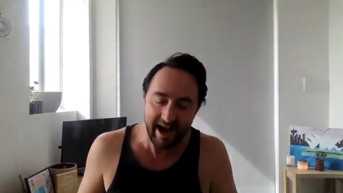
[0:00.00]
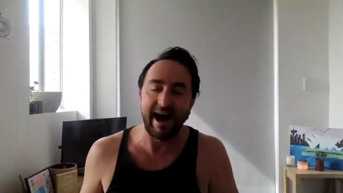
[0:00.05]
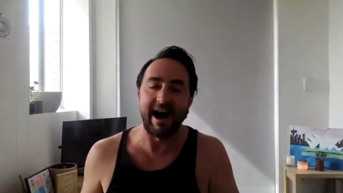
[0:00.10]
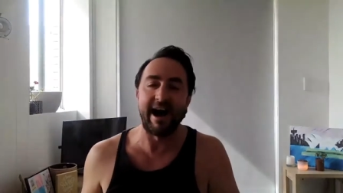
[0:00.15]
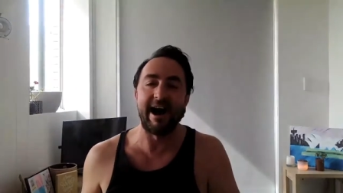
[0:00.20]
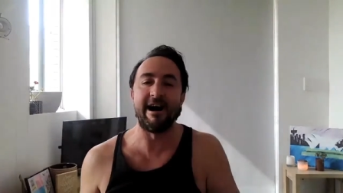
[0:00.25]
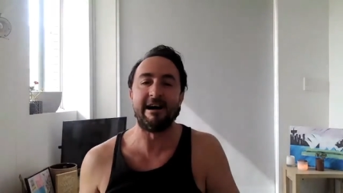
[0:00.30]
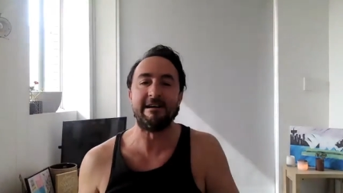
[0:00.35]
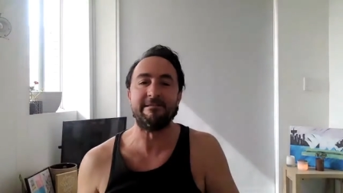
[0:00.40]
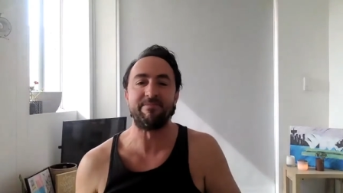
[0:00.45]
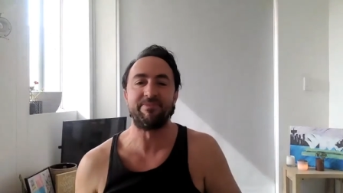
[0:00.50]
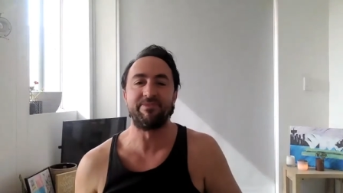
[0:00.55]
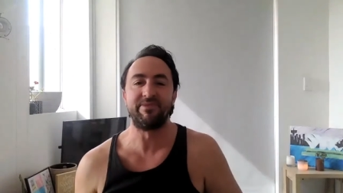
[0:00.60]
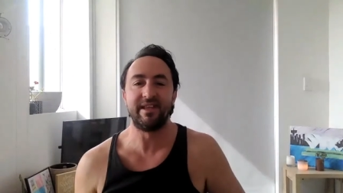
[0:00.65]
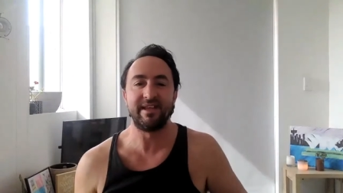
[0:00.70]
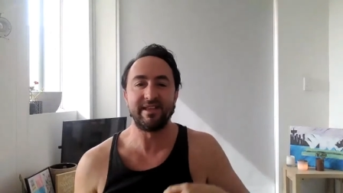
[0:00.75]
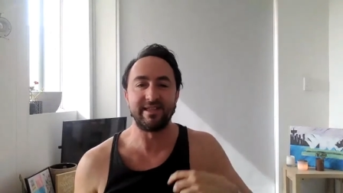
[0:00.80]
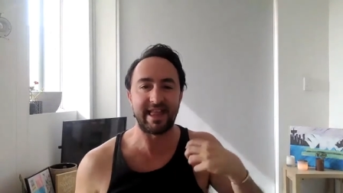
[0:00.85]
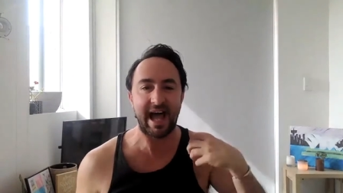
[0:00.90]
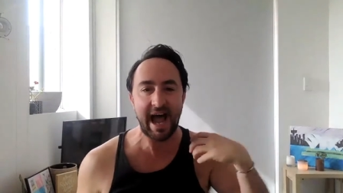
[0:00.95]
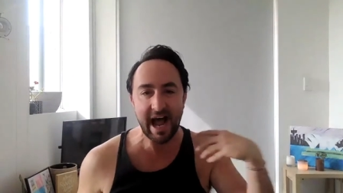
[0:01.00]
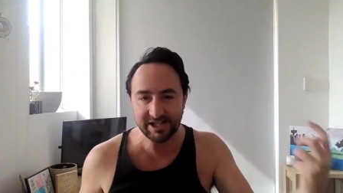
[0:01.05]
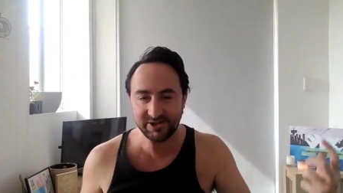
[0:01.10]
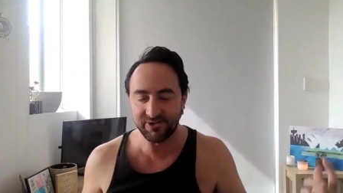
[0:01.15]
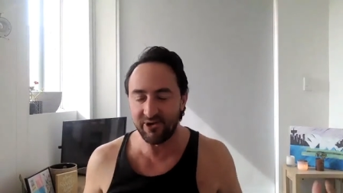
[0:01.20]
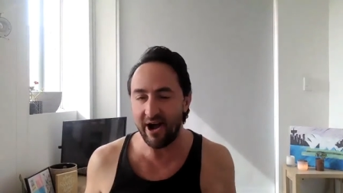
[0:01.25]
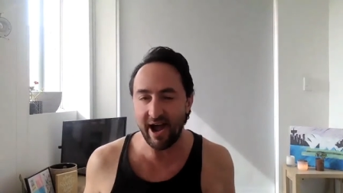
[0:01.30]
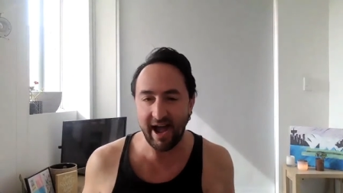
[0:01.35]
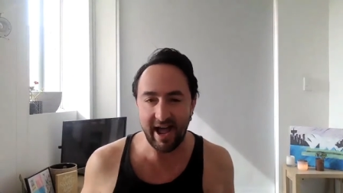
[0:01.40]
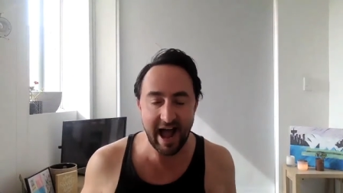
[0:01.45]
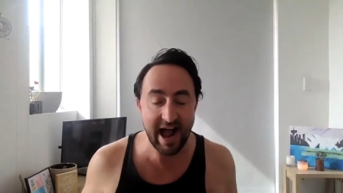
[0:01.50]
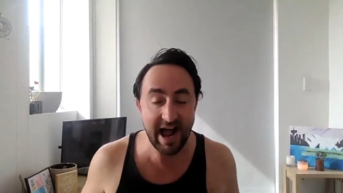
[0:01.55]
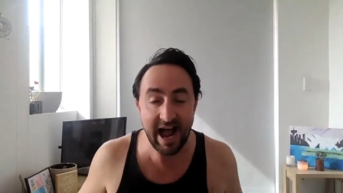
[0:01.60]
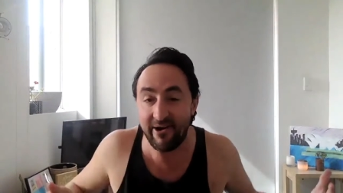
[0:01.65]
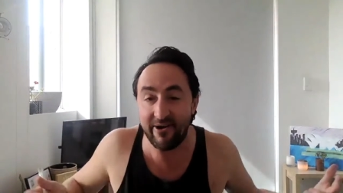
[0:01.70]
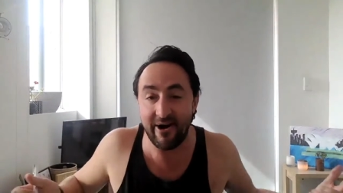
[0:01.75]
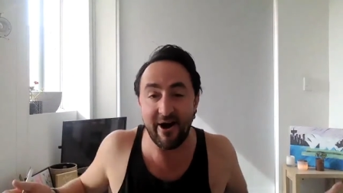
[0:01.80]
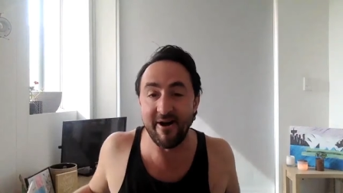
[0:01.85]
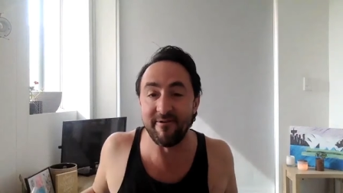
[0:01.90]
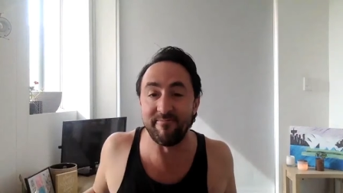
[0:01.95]
That's
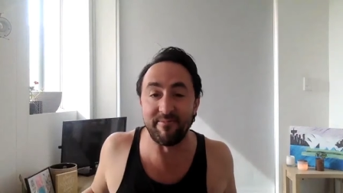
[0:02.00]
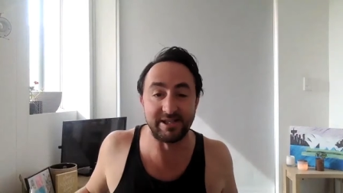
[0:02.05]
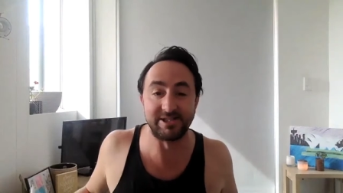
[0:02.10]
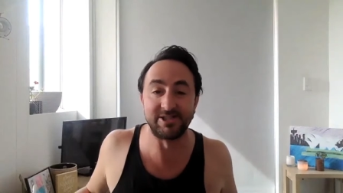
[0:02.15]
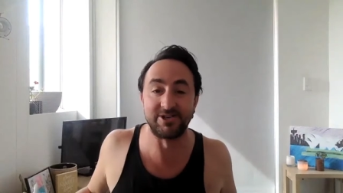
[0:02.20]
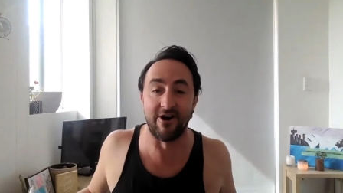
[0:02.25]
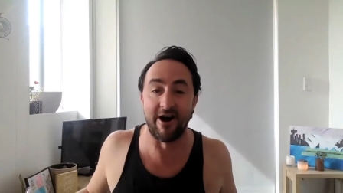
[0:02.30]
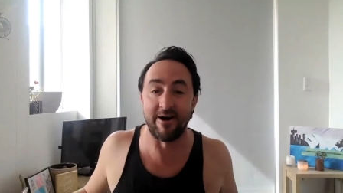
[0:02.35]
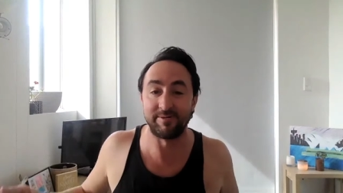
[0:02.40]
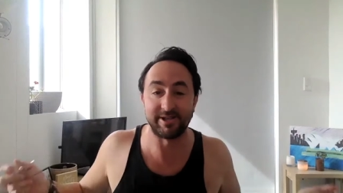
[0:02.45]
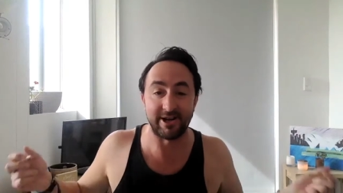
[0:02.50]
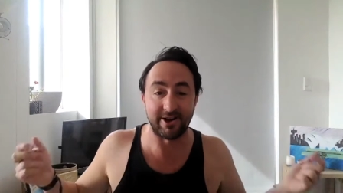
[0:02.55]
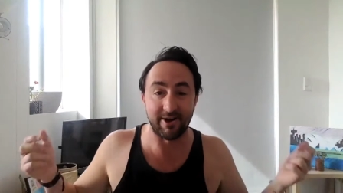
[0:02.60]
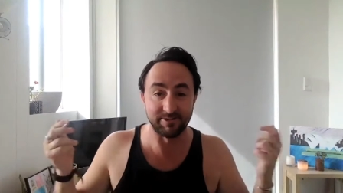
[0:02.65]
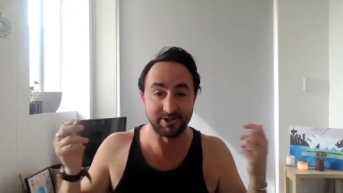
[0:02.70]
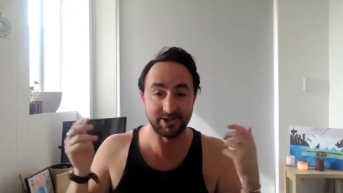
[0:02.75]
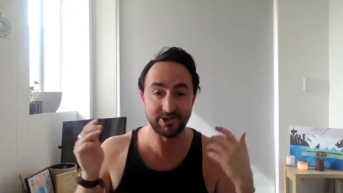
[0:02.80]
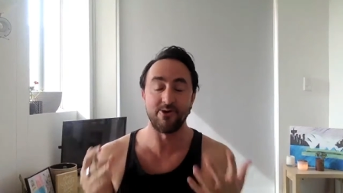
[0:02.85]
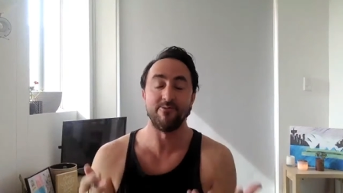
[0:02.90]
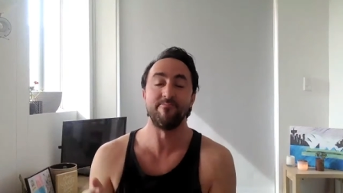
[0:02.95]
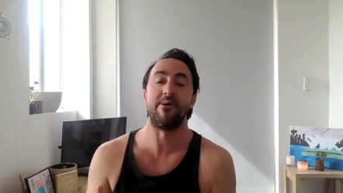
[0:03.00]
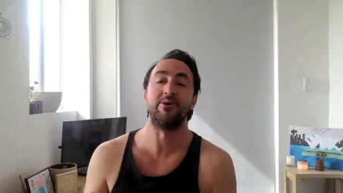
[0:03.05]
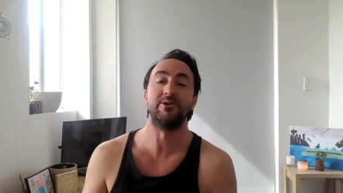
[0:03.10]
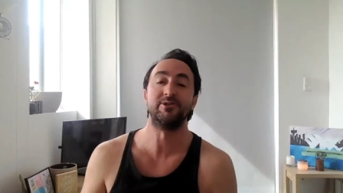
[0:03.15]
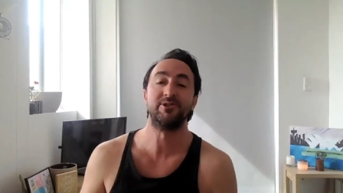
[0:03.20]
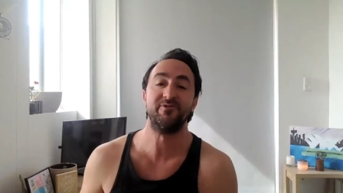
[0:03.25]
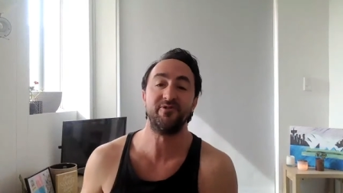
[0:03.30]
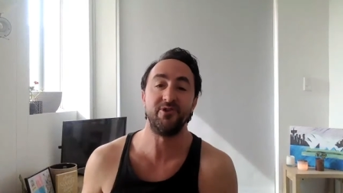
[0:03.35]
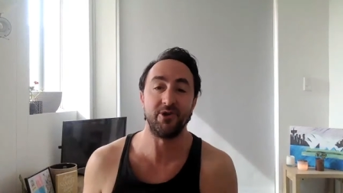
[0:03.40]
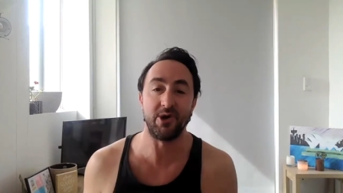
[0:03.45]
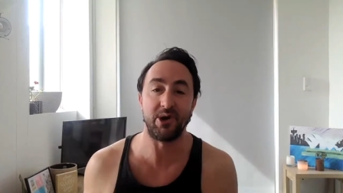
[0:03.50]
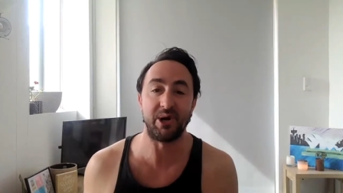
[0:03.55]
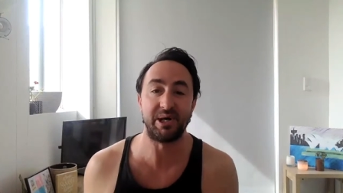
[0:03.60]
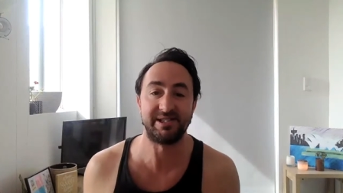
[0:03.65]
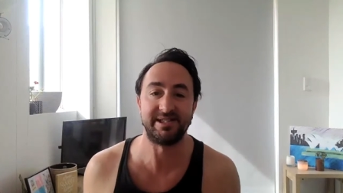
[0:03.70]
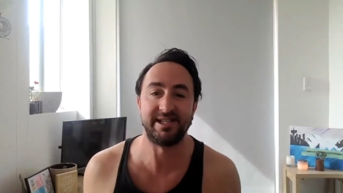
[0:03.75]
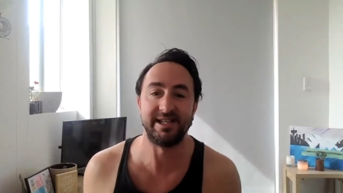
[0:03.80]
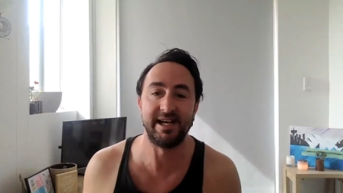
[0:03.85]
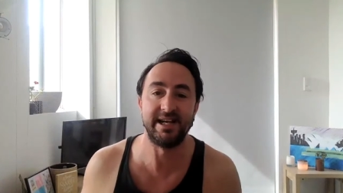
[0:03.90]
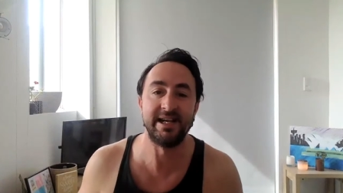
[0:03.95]
how I earned my stripes, like I'm sure most of you
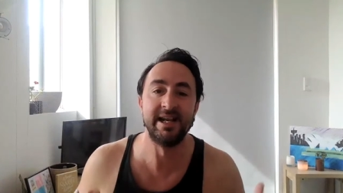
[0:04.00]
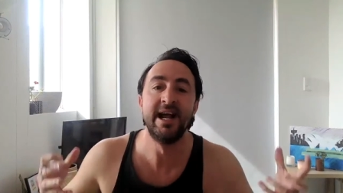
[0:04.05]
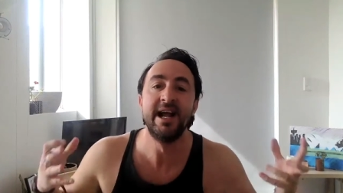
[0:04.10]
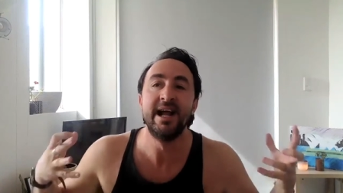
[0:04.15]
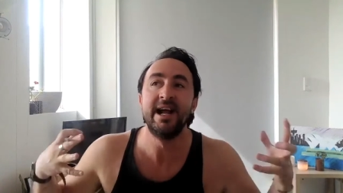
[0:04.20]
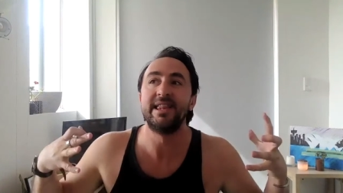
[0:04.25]
guys did.